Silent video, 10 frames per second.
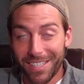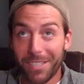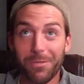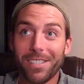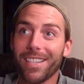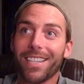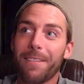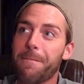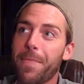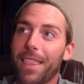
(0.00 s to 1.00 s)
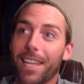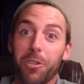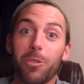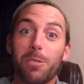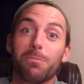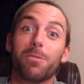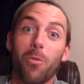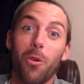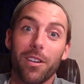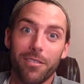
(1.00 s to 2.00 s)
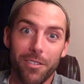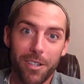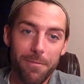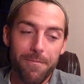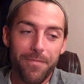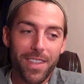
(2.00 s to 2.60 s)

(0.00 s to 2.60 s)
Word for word: Like, he was like, like Christmas morning for him.